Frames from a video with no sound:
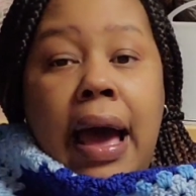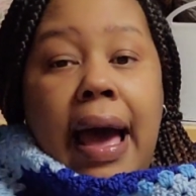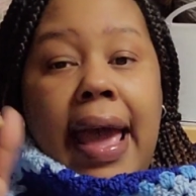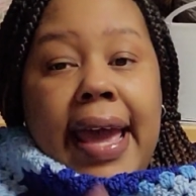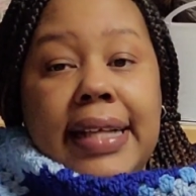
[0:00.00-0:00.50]

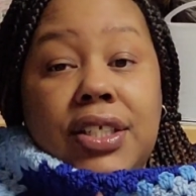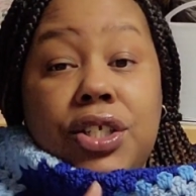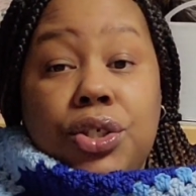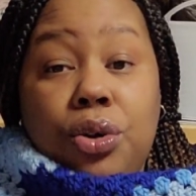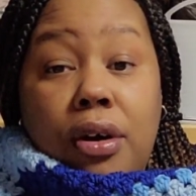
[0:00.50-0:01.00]
I had
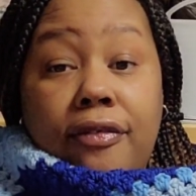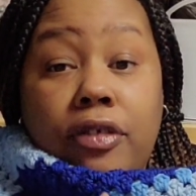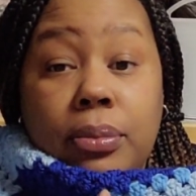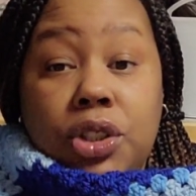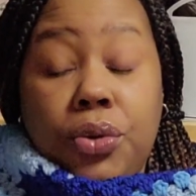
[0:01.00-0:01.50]
to start
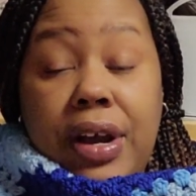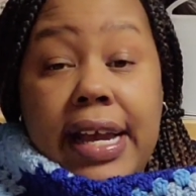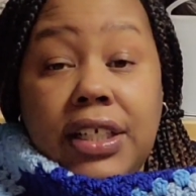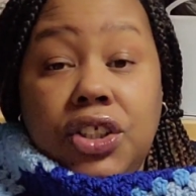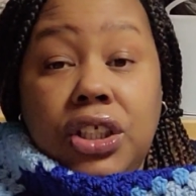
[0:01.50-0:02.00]
from
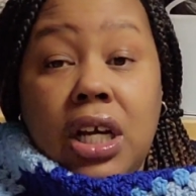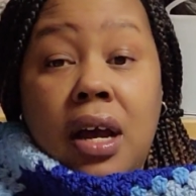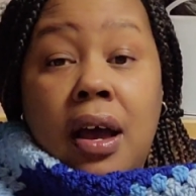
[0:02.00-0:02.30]
scratch.